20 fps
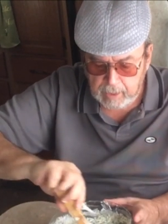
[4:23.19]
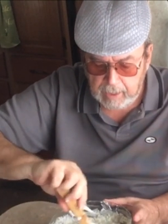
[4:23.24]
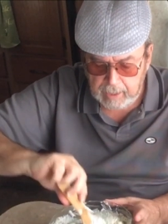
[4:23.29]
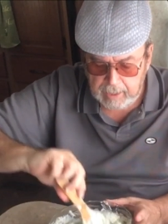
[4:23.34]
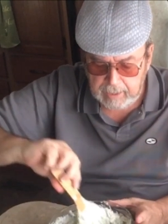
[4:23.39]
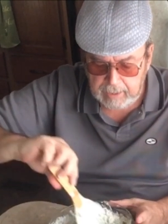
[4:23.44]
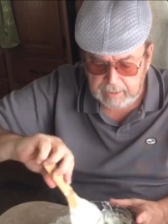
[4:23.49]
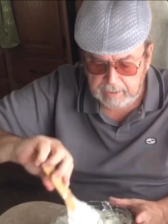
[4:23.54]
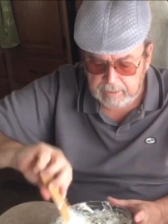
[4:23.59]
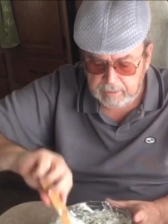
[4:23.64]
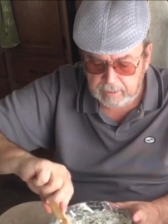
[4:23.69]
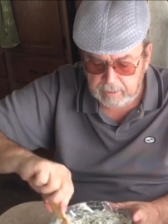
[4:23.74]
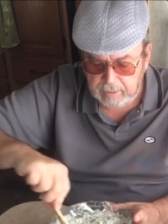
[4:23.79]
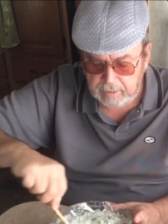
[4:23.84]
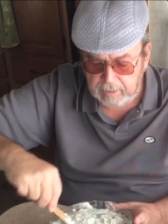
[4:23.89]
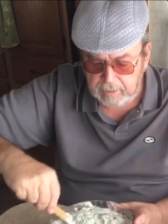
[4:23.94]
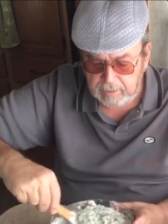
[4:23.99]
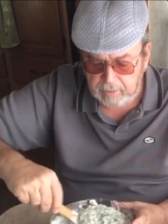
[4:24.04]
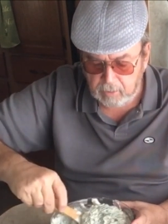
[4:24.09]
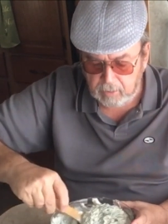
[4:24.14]
And
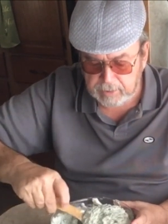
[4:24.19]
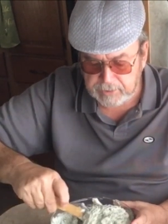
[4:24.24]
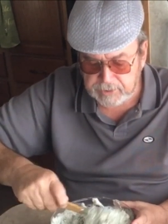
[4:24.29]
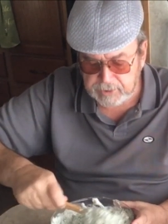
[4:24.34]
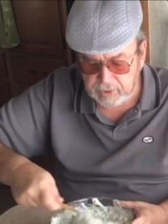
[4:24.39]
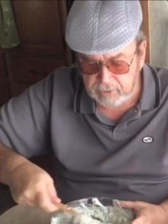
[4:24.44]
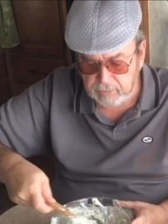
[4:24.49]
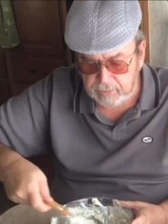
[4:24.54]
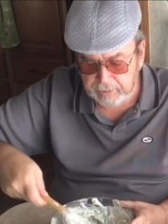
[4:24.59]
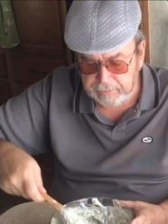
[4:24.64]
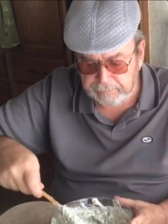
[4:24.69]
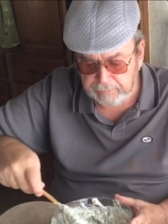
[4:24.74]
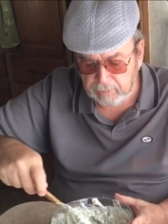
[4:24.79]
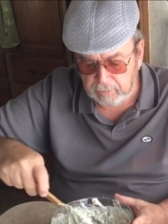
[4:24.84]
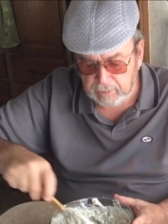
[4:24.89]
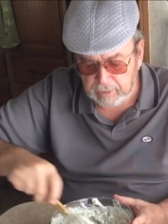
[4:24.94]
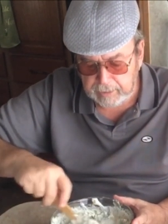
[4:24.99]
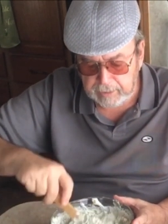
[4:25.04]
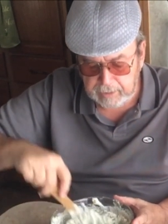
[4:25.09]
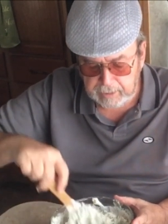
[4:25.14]
also, if you're
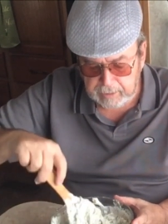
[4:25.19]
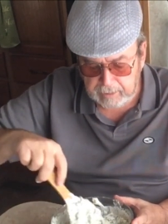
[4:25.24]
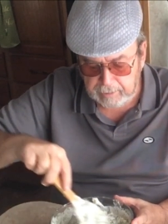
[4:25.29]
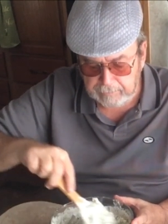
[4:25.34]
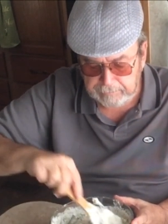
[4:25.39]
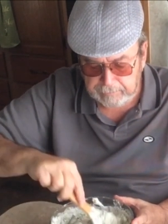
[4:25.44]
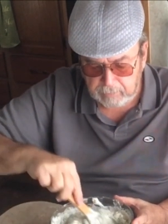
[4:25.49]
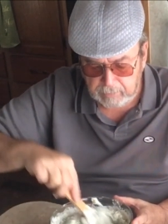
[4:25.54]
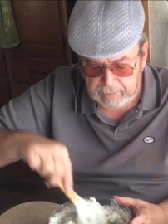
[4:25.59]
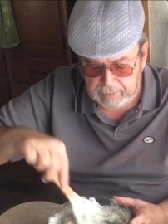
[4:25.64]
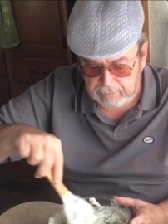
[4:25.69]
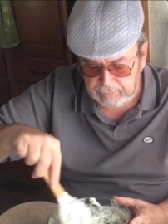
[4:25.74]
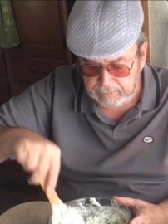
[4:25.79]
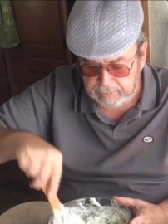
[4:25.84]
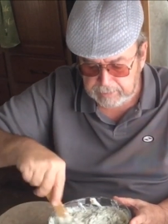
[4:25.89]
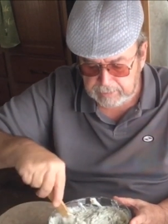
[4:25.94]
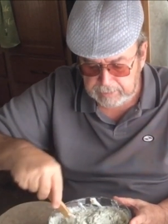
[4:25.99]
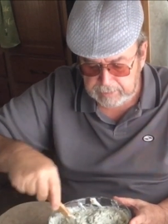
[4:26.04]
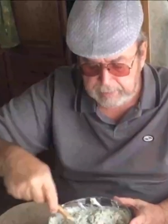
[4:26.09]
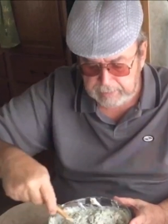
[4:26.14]
lucky enough
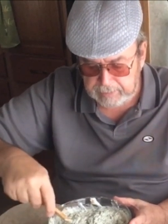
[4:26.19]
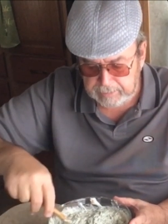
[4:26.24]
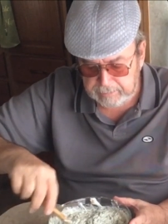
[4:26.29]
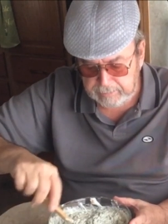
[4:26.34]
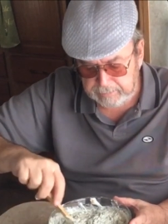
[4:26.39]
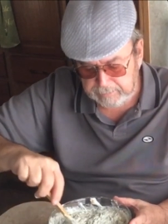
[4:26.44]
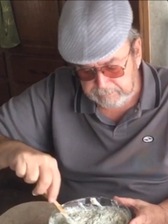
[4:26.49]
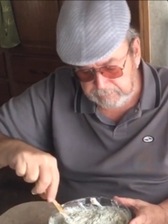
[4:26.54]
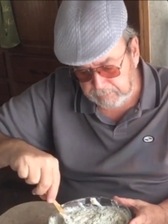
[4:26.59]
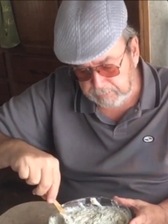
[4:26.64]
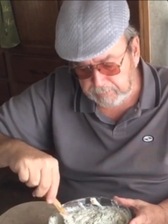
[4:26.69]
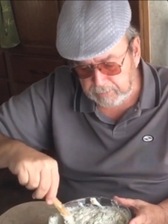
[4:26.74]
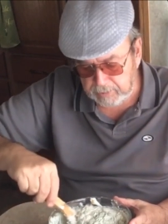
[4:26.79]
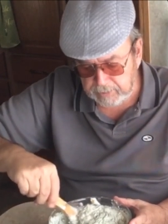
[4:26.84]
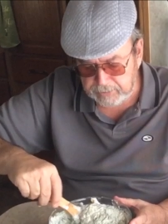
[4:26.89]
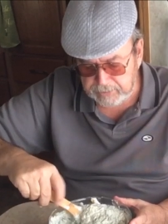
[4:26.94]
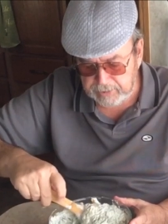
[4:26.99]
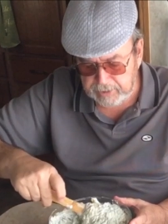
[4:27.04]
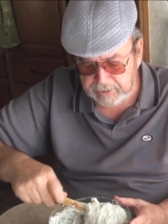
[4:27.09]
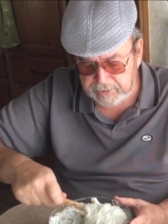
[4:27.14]
around
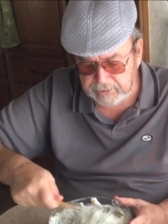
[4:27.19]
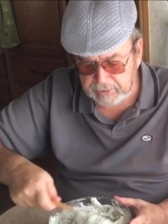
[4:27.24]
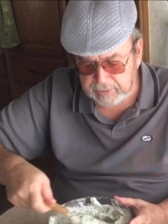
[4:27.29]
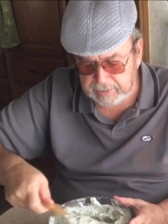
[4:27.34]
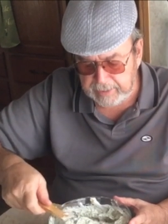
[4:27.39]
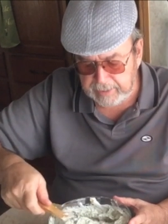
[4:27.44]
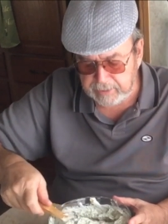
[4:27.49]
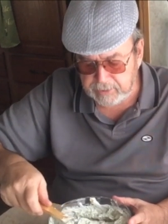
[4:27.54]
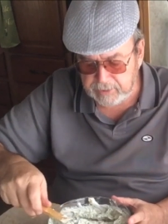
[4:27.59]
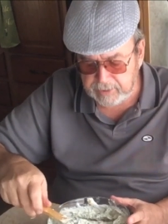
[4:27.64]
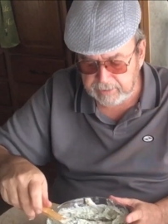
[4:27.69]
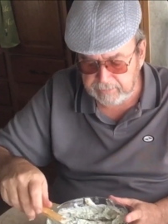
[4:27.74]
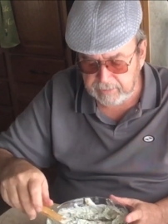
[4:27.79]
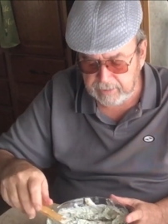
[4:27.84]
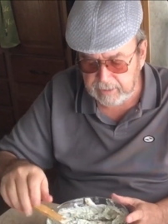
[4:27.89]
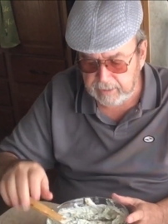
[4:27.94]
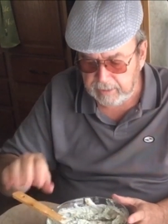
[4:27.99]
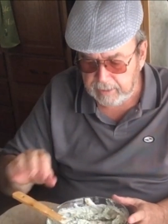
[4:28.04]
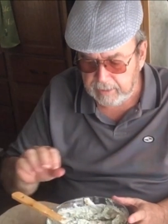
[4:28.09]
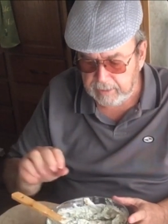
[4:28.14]
football season,
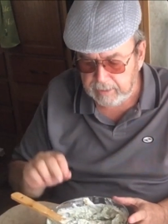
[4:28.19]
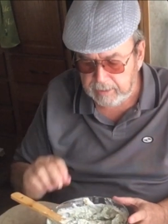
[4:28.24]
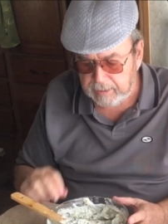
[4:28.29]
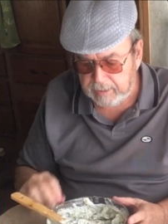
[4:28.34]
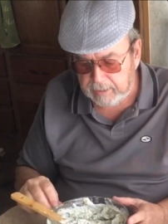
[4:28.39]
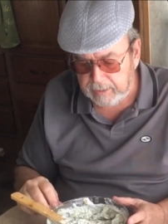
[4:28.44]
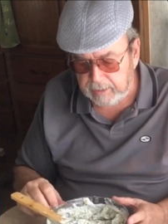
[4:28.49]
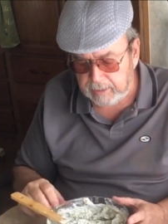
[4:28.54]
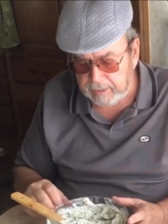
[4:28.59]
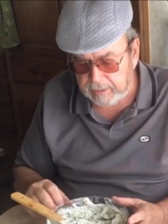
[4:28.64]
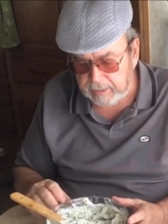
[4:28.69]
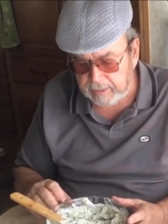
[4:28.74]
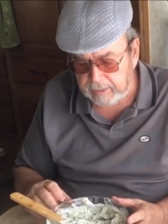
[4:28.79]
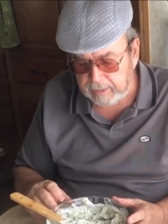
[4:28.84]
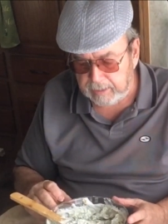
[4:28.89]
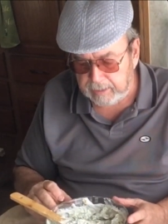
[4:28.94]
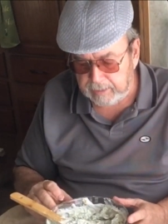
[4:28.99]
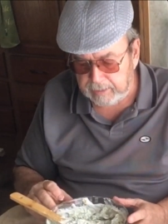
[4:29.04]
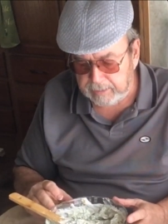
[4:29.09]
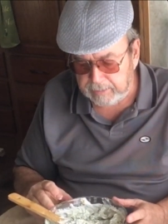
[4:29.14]
Thanksgiving,
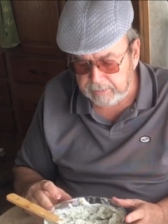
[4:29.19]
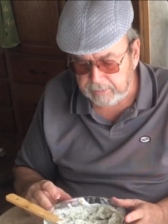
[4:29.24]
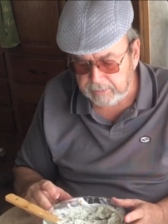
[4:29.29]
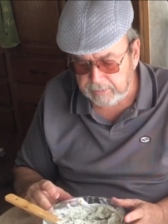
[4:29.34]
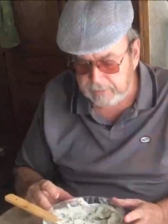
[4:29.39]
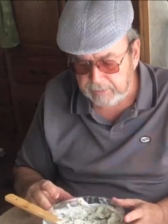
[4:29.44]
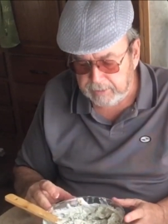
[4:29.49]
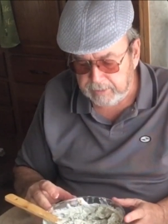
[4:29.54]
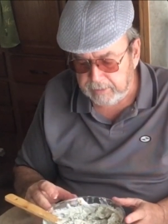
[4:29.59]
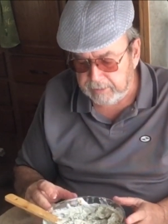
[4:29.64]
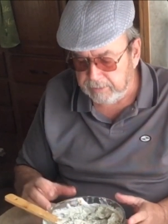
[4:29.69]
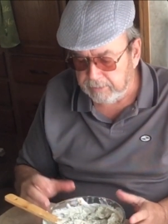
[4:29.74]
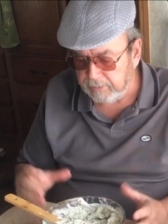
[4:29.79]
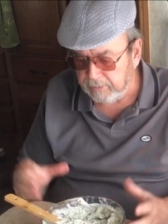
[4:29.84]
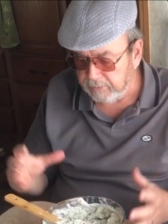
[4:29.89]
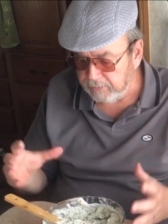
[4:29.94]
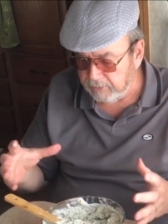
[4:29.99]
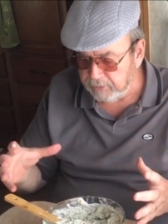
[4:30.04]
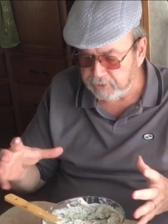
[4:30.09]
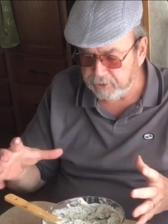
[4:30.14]

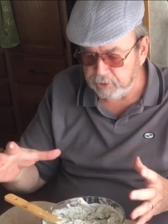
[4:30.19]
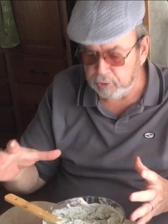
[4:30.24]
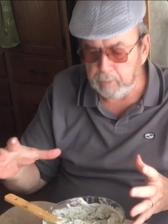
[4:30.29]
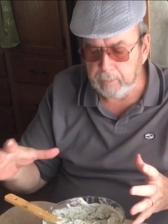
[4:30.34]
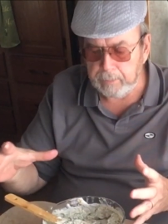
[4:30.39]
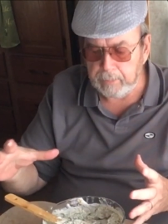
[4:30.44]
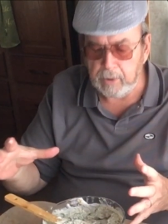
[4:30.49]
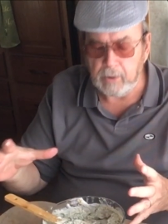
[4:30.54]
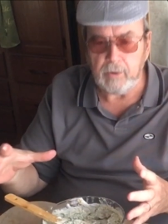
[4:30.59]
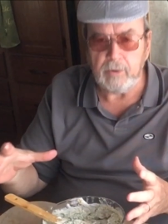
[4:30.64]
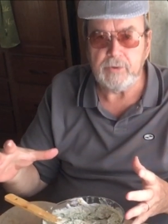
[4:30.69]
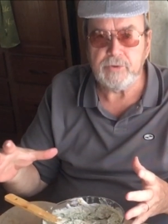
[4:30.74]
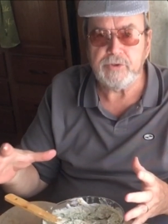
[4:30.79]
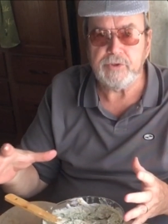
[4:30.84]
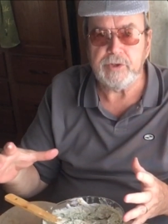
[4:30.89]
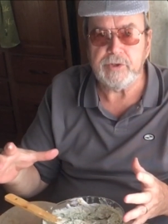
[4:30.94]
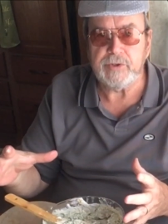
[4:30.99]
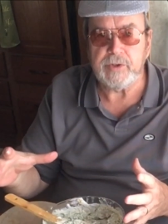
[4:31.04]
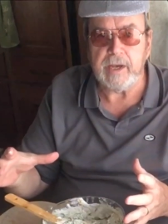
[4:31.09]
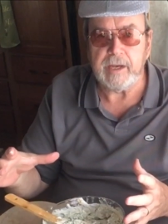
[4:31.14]
the soup bowls,
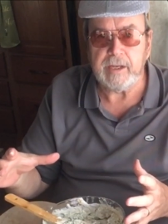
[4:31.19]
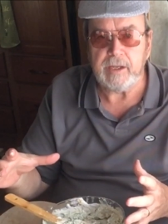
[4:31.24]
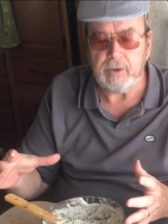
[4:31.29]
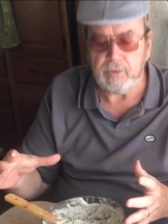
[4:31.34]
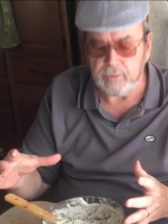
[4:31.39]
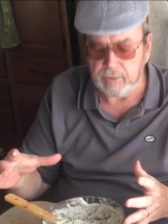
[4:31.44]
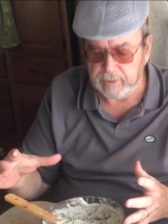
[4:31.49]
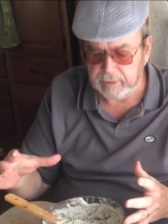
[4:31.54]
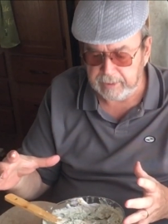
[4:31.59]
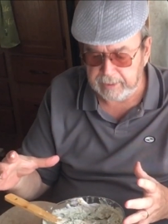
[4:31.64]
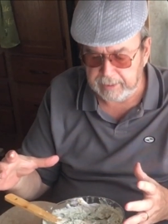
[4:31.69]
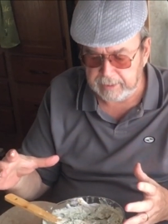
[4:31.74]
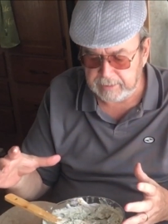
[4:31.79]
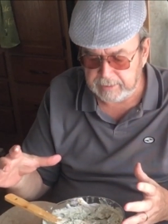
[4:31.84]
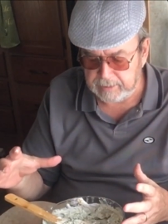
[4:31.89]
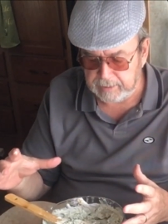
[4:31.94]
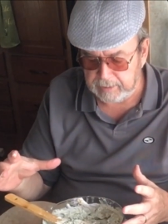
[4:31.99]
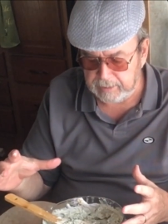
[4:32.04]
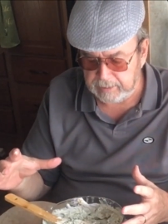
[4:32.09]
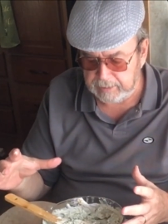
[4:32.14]
just like you would get
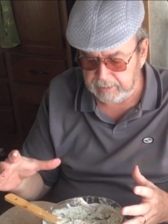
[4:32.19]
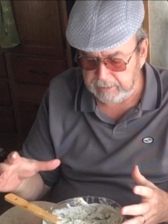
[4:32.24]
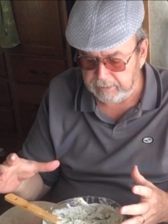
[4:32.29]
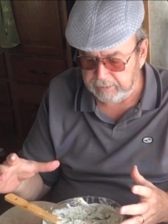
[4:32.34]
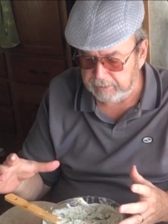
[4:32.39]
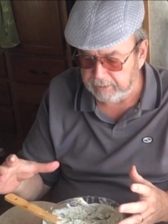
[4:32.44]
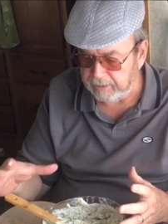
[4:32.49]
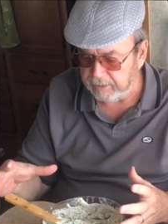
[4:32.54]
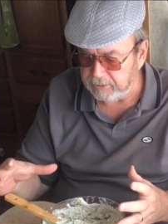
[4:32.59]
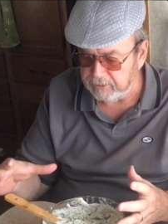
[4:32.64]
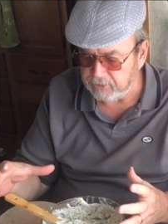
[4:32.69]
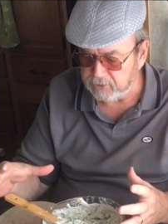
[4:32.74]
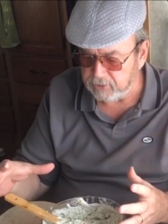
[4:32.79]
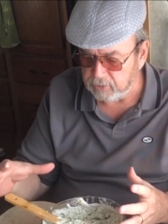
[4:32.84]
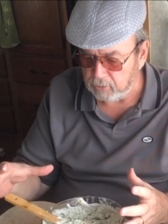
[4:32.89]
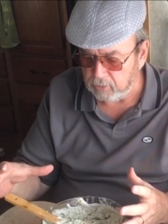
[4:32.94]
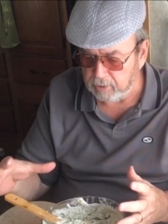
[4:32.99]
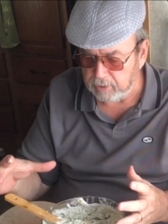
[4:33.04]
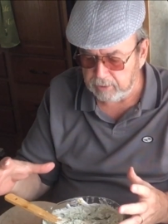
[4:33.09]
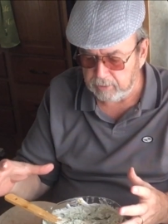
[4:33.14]
in the
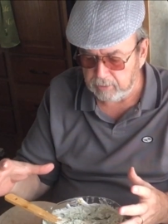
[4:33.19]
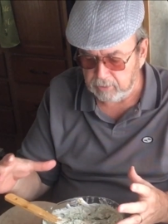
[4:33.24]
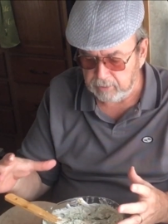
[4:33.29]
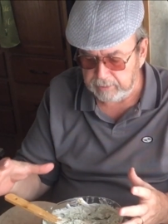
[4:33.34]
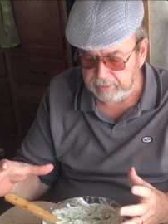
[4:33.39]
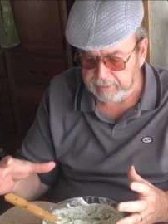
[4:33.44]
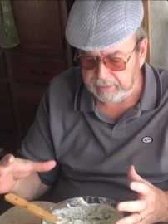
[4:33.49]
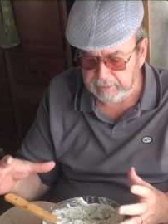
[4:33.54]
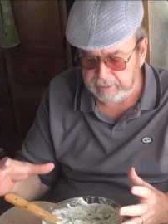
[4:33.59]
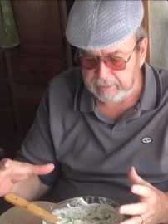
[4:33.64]
store, or